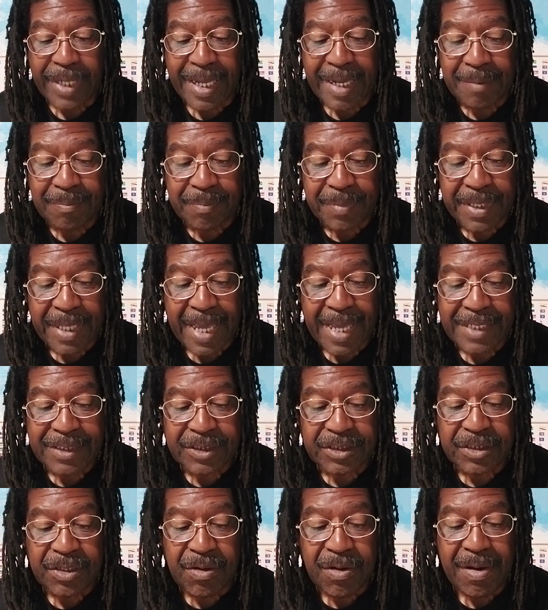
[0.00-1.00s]
NBA
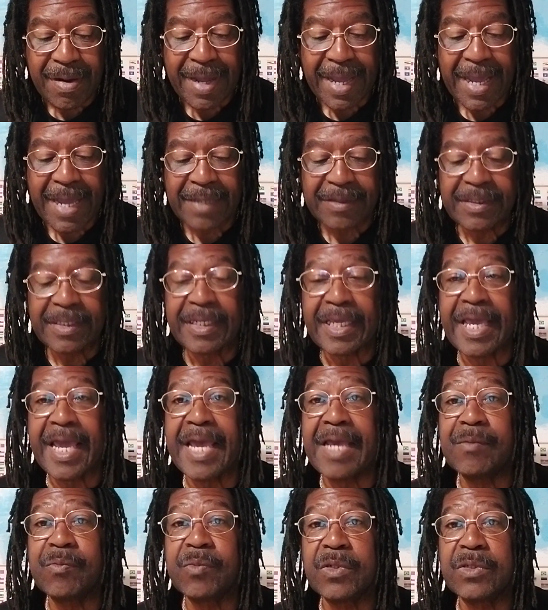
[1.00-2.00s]
star Anthony
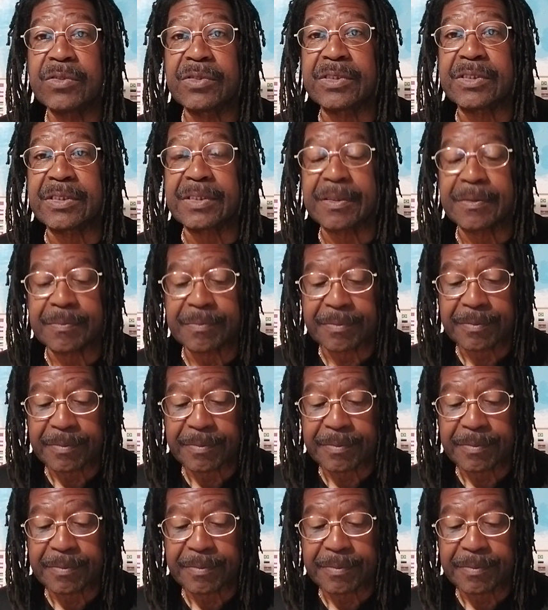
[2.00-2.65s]
Edwards.